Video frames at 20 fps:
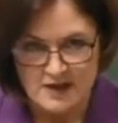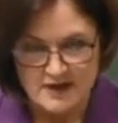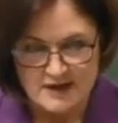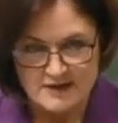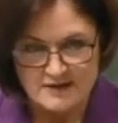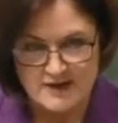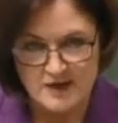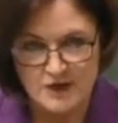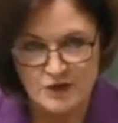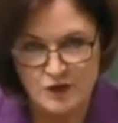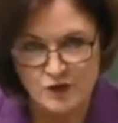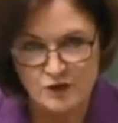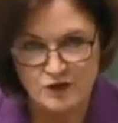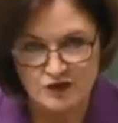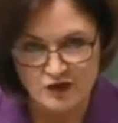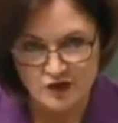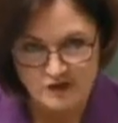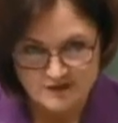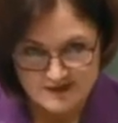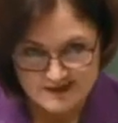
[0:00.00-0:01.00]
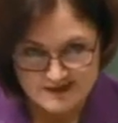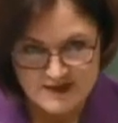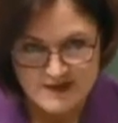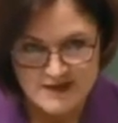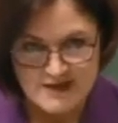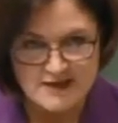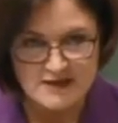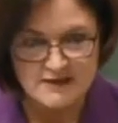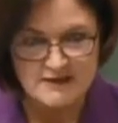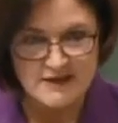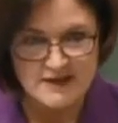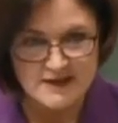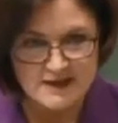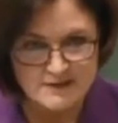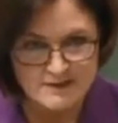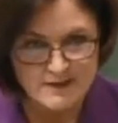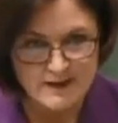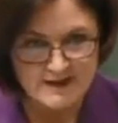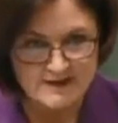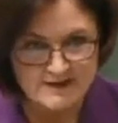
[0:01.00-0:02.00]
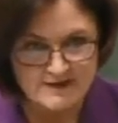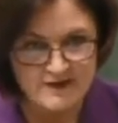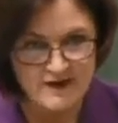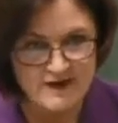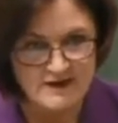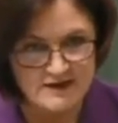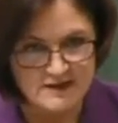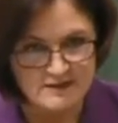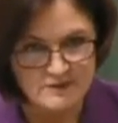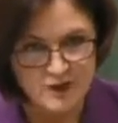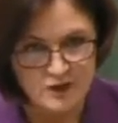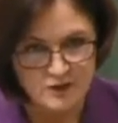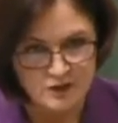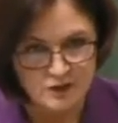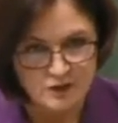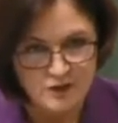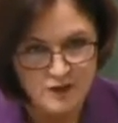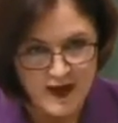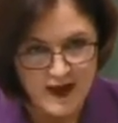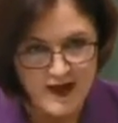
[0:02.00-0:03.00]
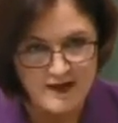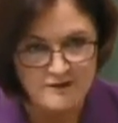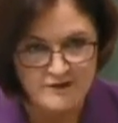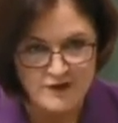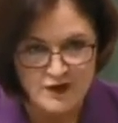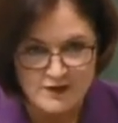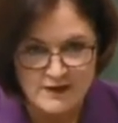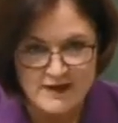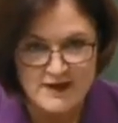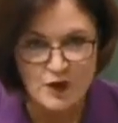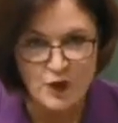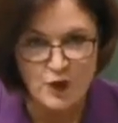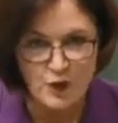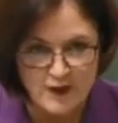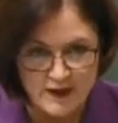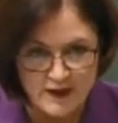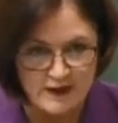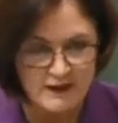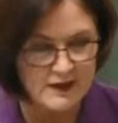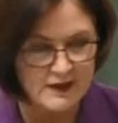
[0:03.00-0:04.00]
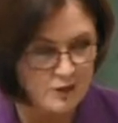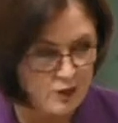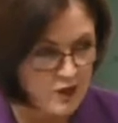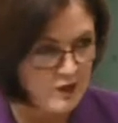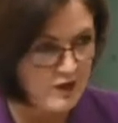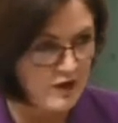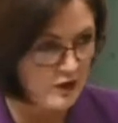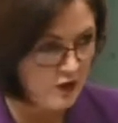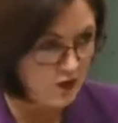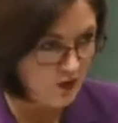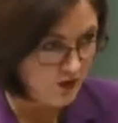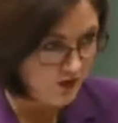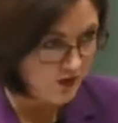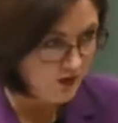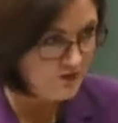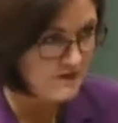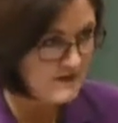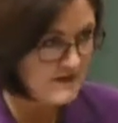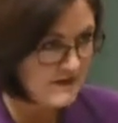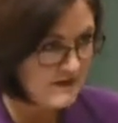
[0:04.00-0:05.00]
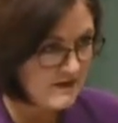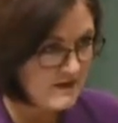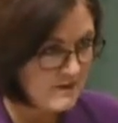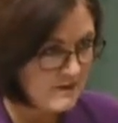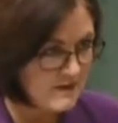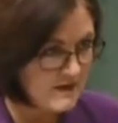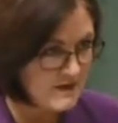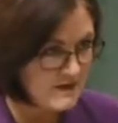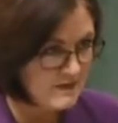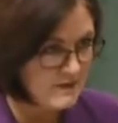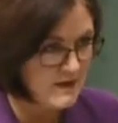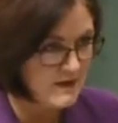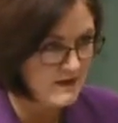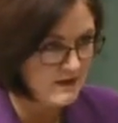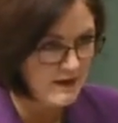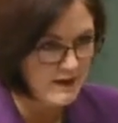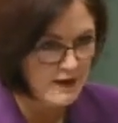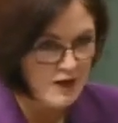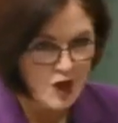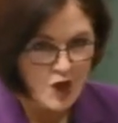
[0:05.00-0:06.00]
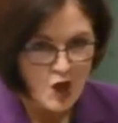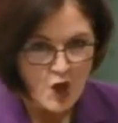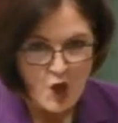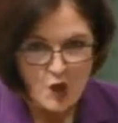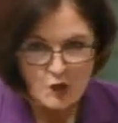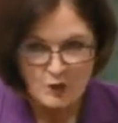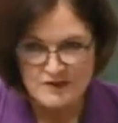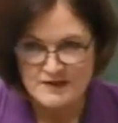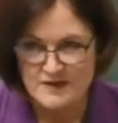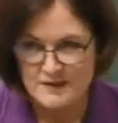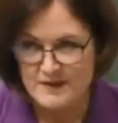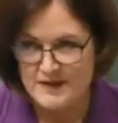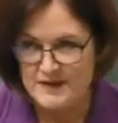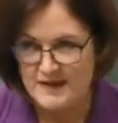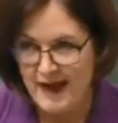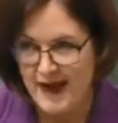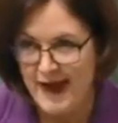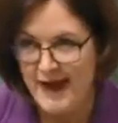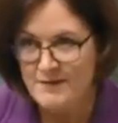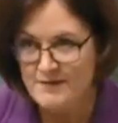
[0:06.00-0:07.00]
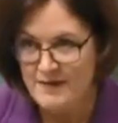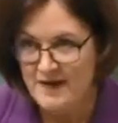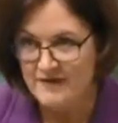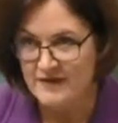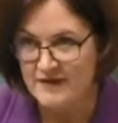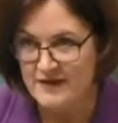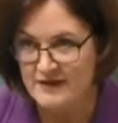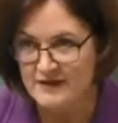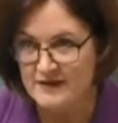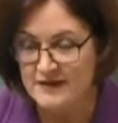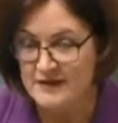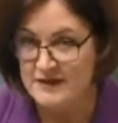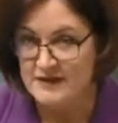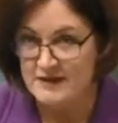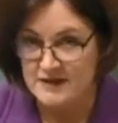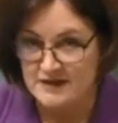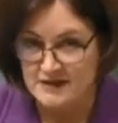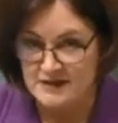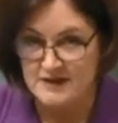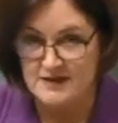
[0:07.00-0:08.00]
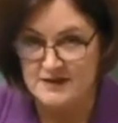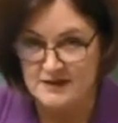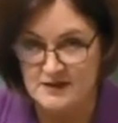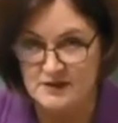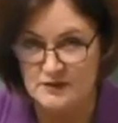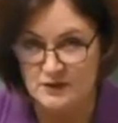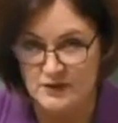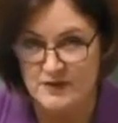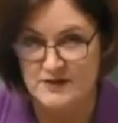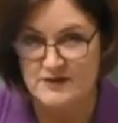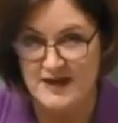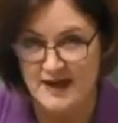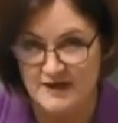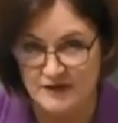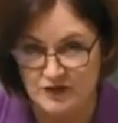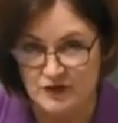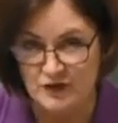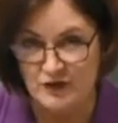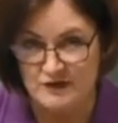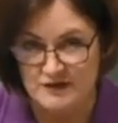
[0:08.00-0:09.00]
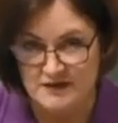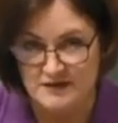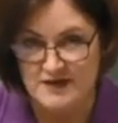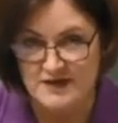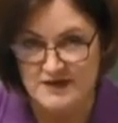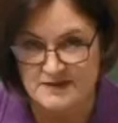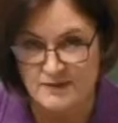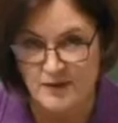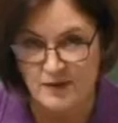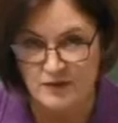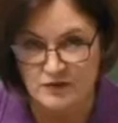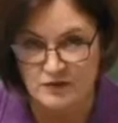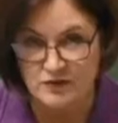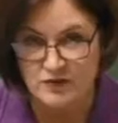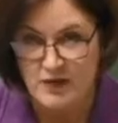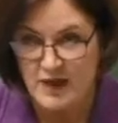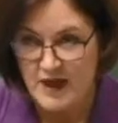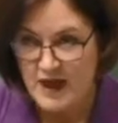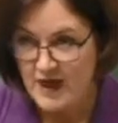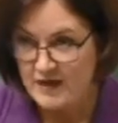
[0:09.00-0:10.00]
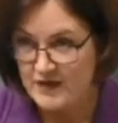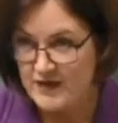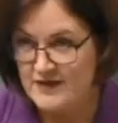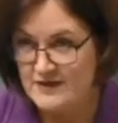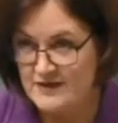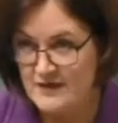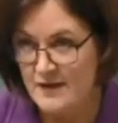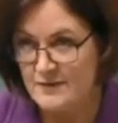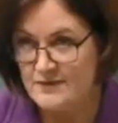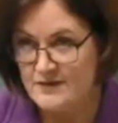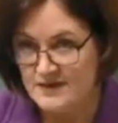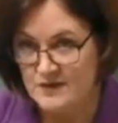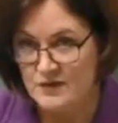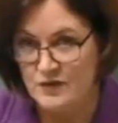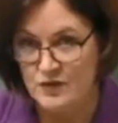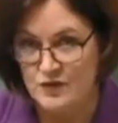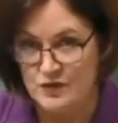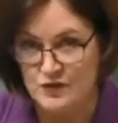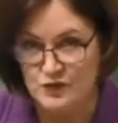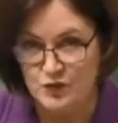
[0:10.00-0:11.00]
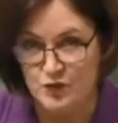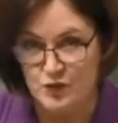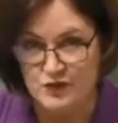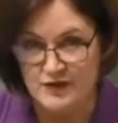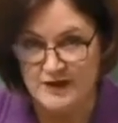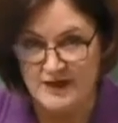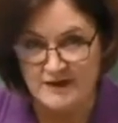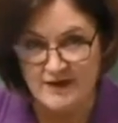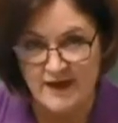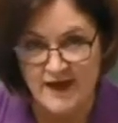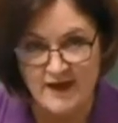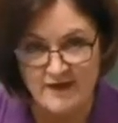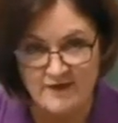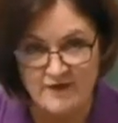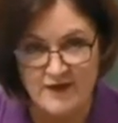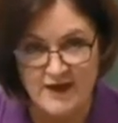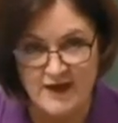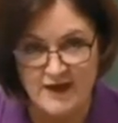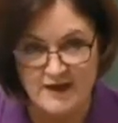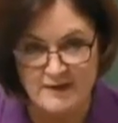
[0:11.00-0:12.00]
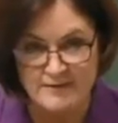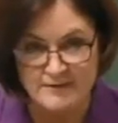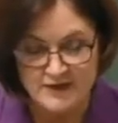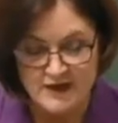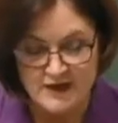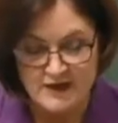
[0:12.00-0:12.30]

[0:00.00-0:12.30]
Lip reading: so-called Gonski needs-based funding model, and very quickly what occurred, Mr Deputy Speaker, was it became evident that, consistent with David Gonski's model, that some schools would either have their